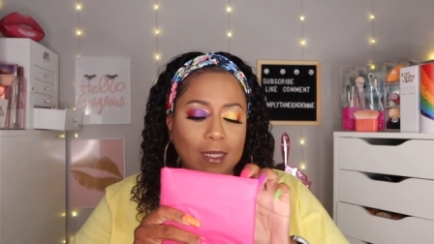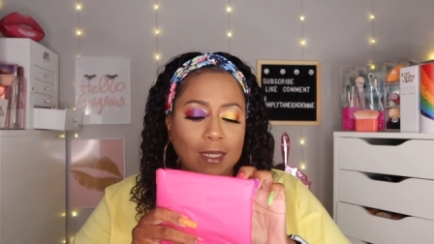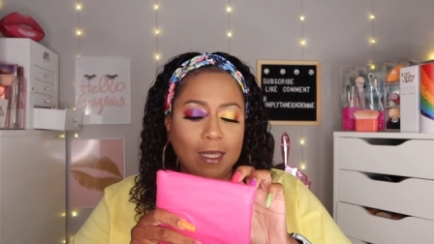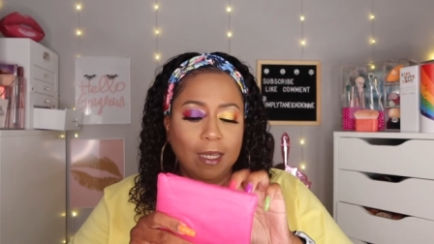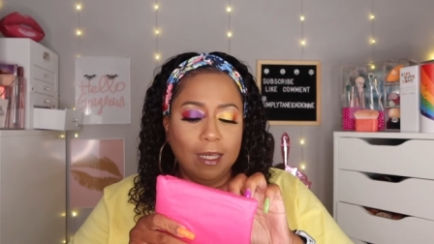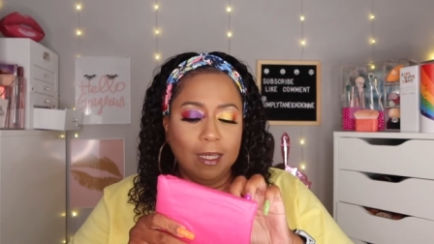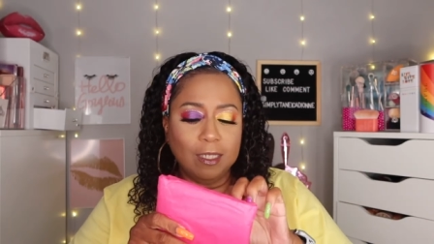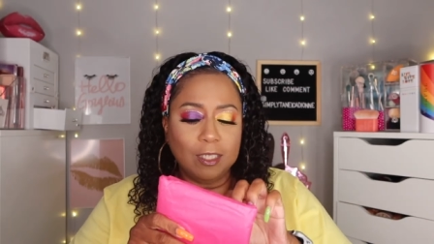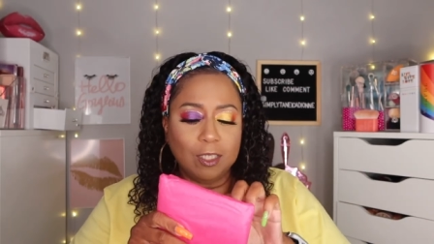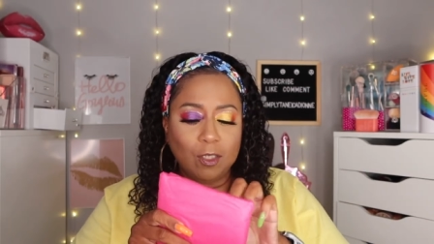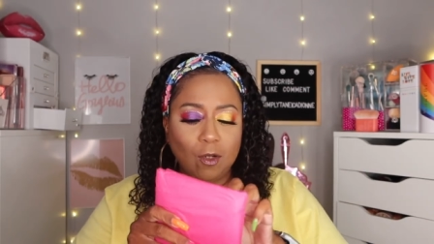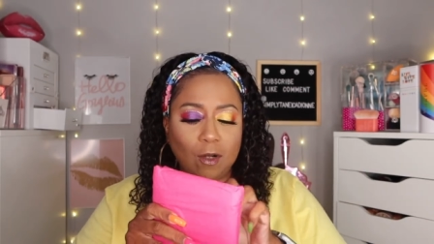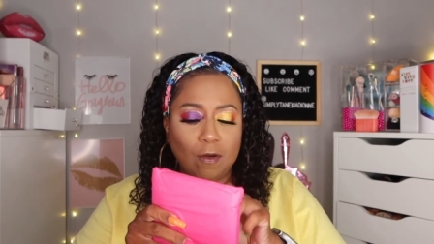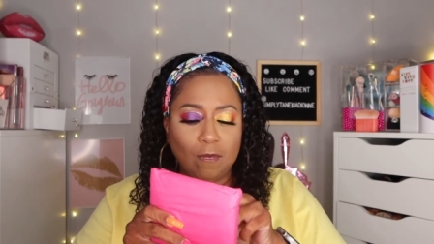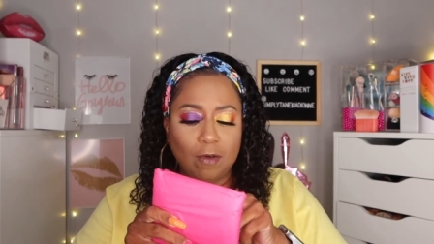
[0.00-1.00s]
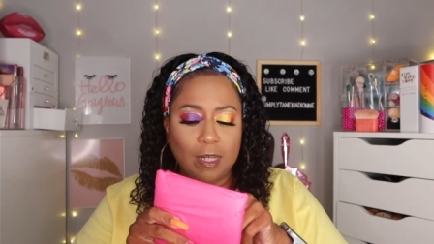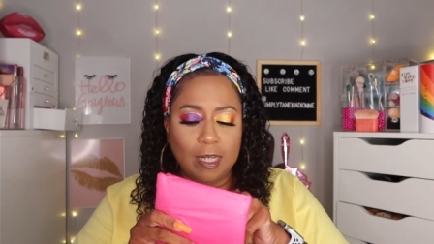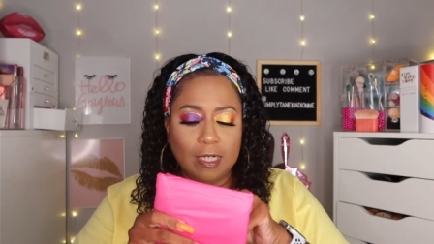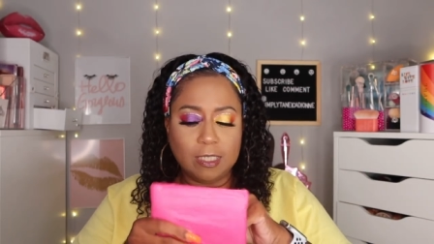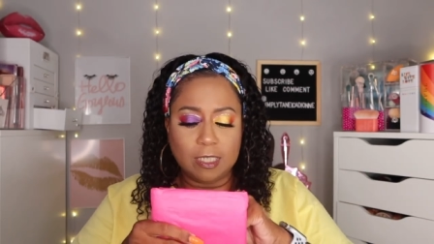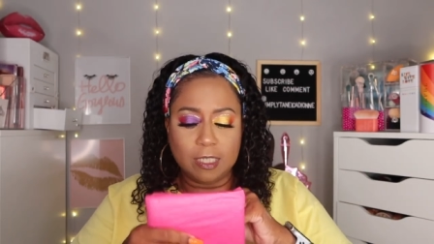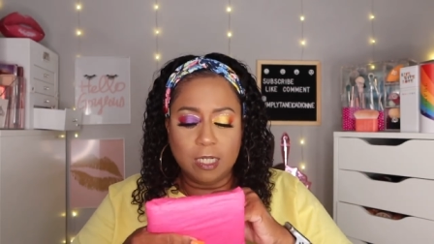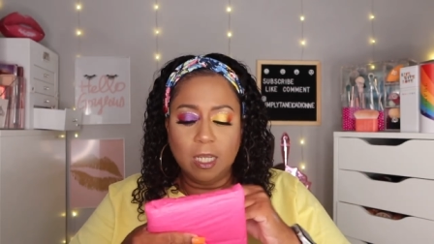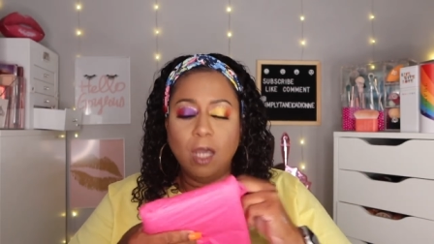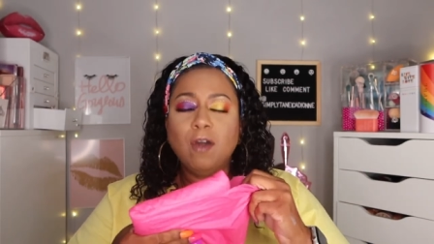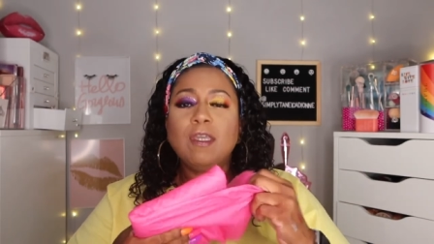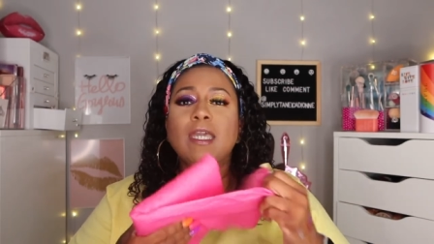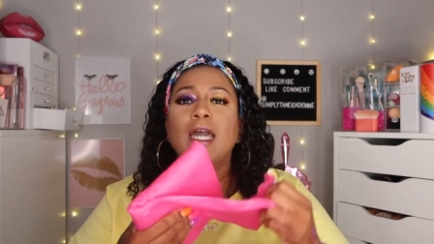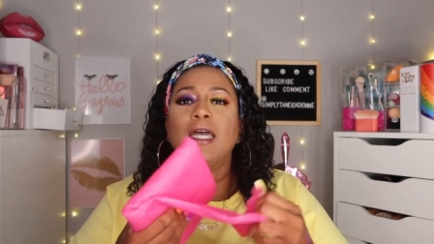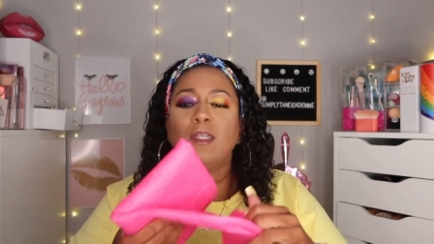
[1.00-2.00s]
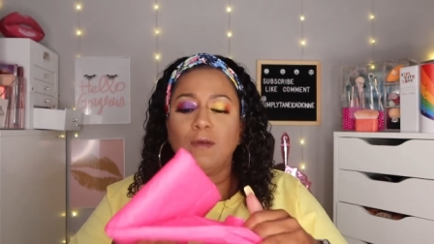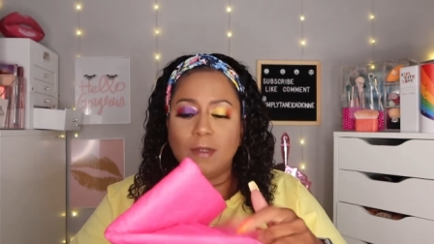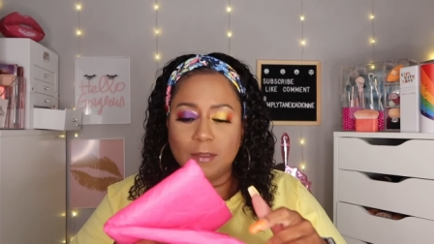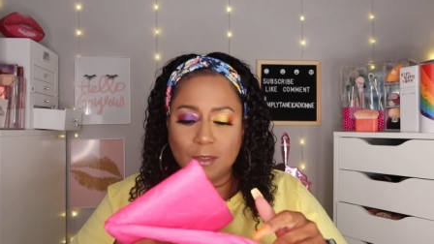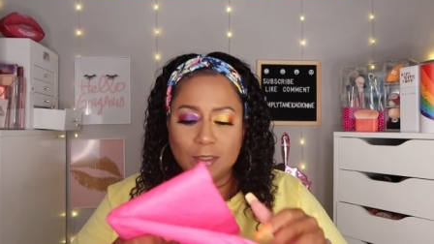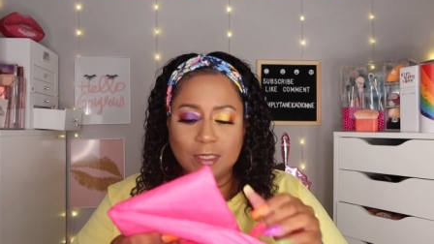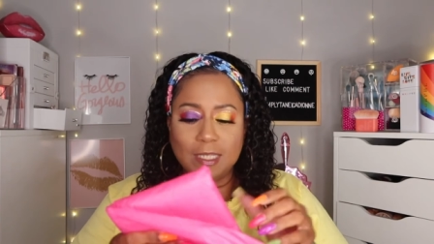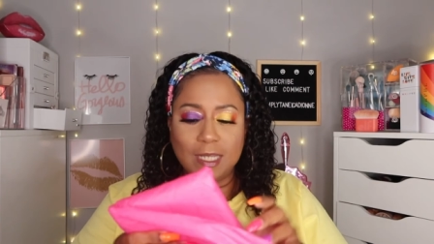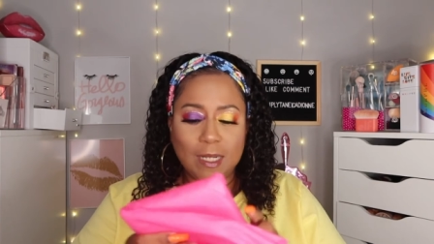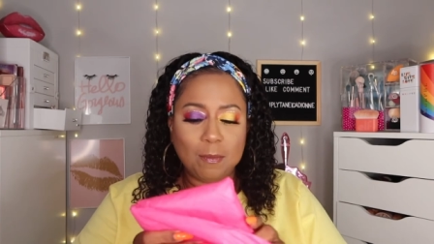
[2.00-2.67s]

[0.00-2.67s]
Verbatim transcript: a, Star Ranch. Oh, yeah, I know what I was going to say.